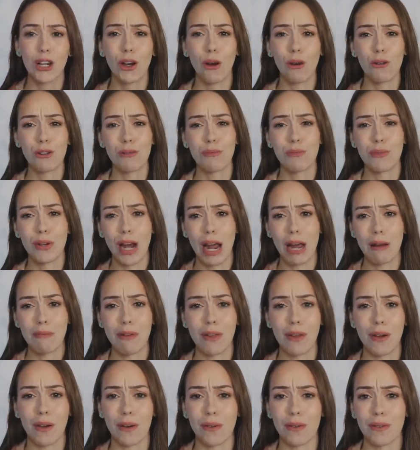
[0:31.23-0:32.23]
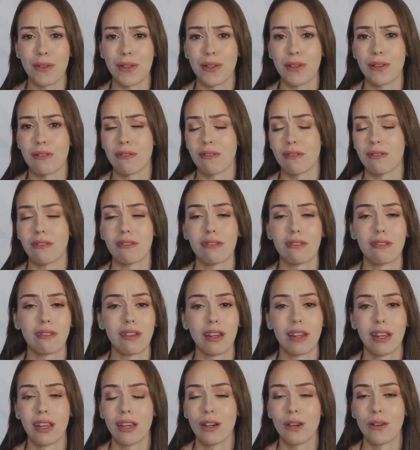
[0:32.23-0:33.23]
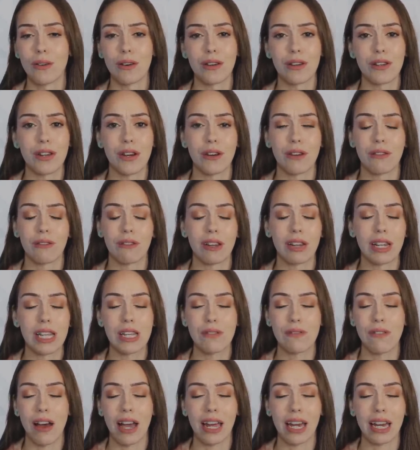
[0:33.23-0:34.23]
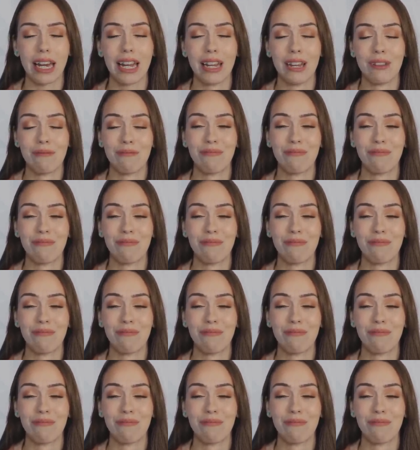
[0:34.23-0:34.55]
Go subscribe to those. Or don't, it's fine.